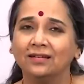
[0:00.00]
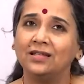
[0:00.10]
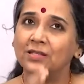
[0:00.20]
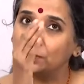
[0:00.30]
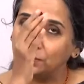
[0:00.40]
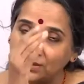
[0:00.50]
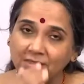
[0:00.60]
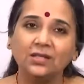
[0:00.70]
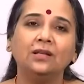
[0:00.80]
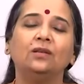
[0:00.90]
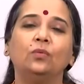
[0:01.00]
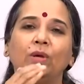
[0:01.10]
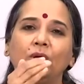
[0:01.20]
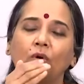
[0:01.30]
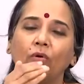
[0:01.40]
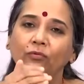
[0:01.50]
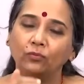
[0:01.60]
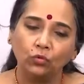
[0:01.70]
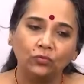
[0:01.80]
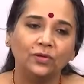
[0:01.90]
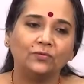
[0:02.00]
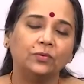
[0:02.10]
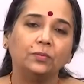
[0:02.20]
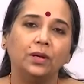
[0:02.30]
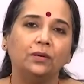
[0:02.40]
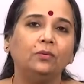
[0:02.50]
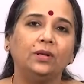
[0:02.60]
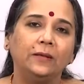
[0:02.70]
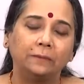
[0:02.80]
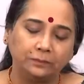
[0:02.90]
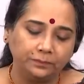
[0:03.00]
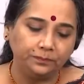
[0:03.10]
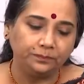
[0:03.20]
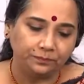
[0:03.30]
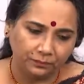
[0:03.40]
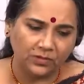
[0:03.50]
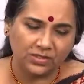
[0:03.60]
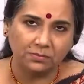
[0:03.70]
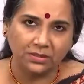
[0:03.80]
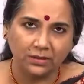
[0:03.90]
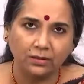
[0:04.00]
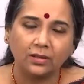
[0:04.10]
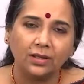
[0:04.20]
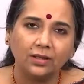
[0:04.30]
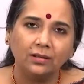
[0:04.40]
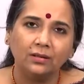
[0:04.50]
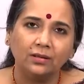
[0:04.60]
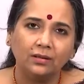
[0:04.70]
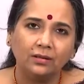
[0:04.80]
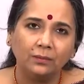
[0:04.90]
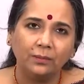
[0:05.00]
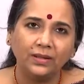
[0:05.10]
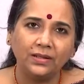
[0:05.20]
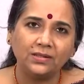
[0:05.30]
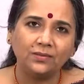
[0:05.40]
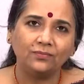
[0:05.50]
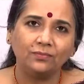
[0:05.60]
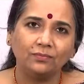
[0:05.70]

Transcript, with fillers: this particular way of moving from pa to re, it's a meend, but it's a,